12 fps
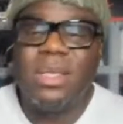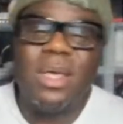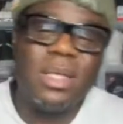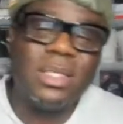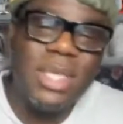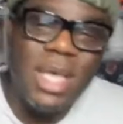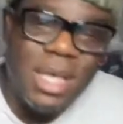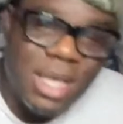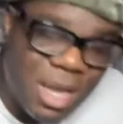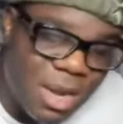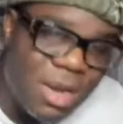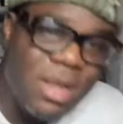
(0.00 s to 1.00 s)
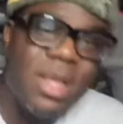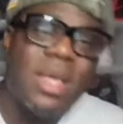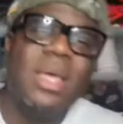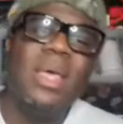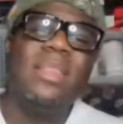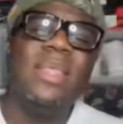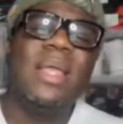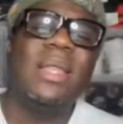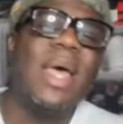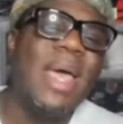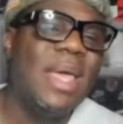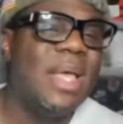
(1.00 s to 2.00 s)
Y'all take care. Hit that
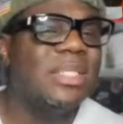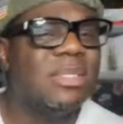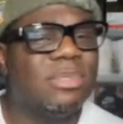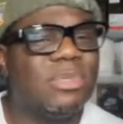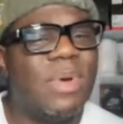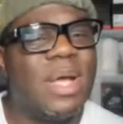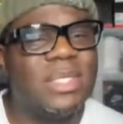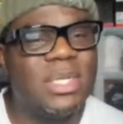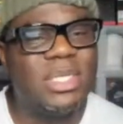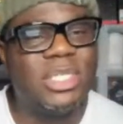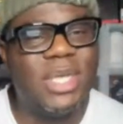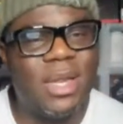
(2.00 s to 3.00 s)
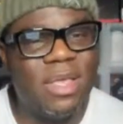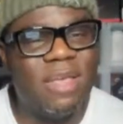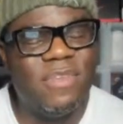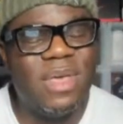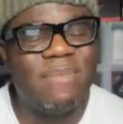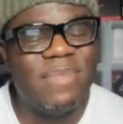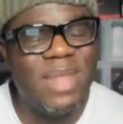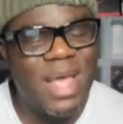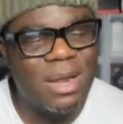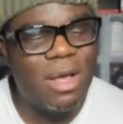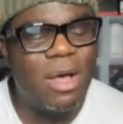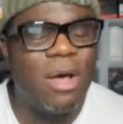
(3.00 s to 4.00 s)
like and subscribe to the channel if you have
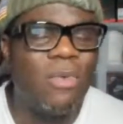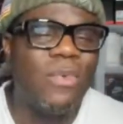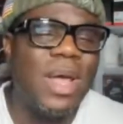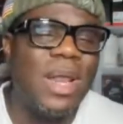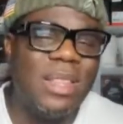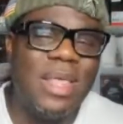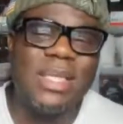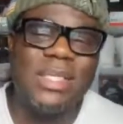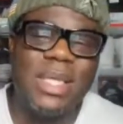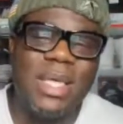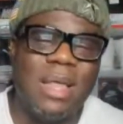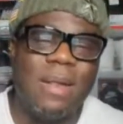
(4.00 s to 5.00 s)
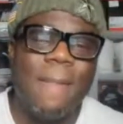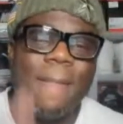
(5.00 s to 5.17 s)
not already. That is it.